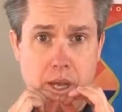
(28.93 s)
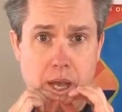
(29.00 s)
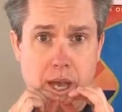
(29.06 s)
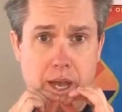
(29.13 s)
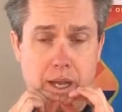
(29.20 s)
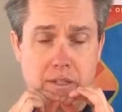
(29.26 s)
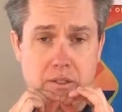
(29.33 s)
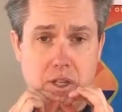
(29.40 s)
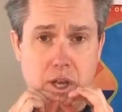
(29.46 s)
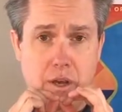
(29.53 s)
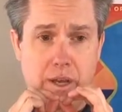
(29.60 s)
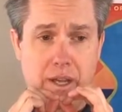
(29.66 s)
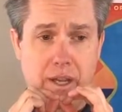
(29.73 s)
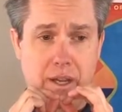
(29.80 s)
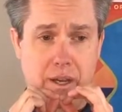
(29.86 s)
and
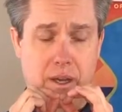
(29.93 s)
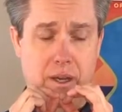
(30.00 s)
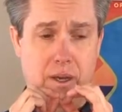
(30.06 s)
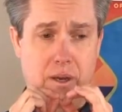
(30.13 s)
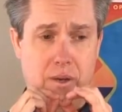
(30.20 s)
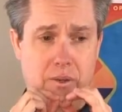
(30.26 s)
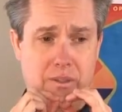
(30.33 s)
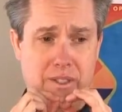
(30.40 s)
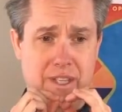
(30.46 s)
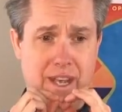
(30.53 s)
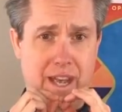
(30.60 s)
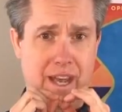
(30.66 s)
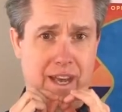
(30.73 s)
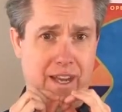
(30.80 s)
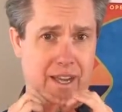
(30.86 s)
going, oh
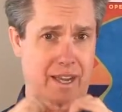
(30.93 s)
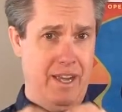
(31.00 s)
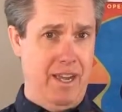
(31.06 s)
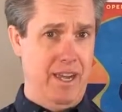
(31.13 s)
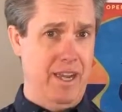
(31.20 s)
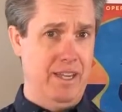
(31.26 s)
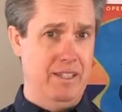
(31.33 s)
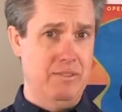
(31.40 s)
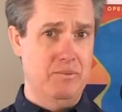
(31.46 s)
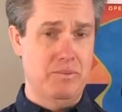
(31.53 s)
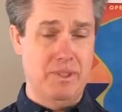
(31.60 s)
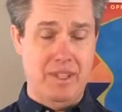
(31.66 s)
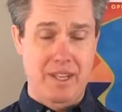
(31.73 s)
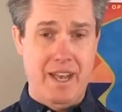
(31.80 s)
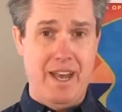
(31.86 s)
yeah, hey,
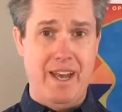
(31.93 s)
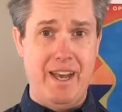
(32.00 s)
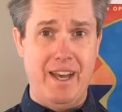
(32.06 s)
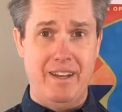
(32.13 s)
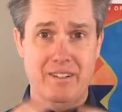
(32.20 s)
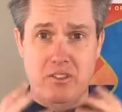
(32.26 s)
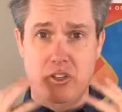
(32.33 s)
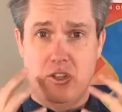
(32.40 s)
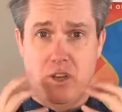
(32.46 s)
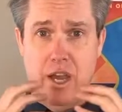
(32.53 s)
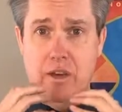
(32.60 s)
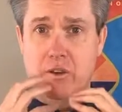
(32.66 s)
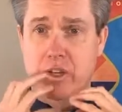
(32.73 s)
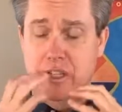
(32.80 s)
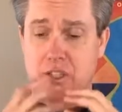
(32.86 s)
yeah, you know
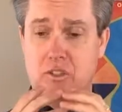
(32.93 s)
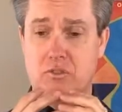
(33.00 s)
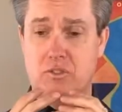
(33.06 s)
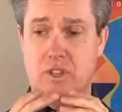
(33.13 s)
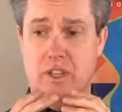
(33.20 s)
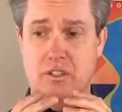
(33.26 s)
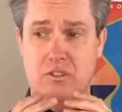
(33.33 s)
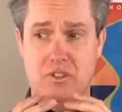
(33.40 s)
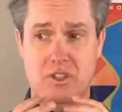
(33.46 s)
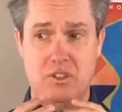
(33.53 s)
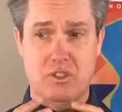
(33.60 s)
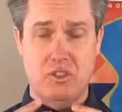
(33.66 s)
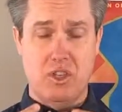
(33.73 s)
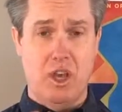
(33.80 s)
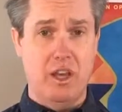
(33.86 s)
how then you start
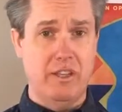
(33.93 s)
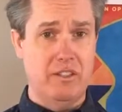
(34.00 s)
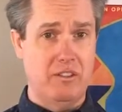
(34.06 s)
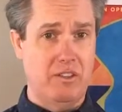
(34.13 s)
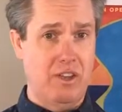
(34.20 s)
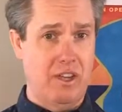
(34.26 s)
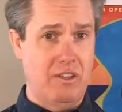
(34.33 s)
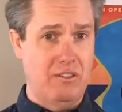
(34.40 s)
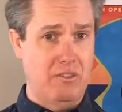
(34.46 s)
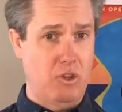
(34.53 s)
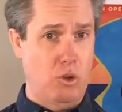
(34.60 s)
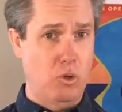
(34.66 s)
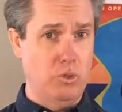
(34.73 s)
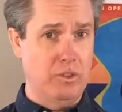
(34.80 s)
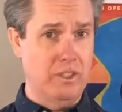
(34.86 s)
to talk and you kind of
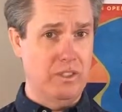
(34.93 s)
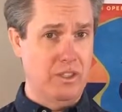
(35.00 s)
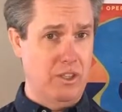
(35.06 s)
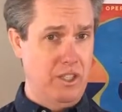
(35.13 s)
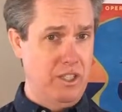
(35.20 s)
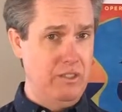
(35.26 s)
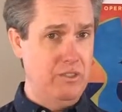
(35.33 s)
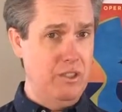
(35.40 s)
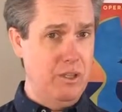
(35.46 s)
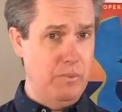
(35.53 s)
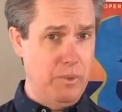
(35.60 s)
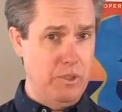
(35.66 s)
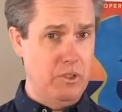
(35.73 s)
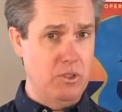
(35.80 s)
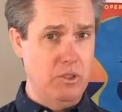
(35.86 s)
holding the helium
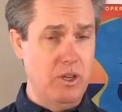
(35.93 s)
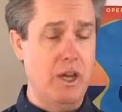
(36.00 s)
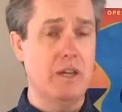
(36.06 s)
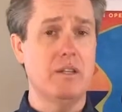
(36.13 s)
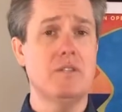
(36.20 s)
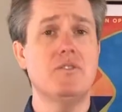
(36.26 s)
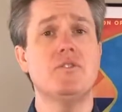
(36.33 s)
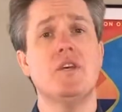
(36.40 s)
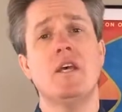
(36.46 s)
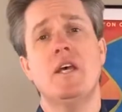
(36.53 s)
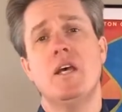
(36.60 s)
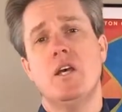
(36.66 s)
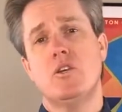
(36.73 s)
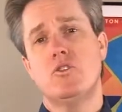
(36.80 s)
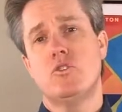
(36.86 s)
in your lungs.
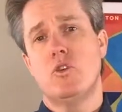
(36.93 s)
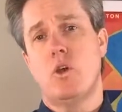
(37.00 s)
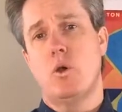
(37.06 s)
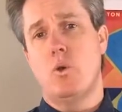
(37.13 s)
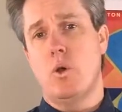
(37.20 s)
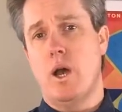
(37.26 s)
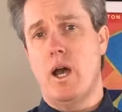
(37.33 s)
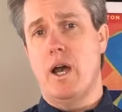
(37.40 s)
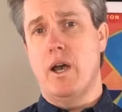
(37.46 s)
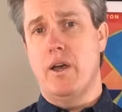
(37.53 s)
So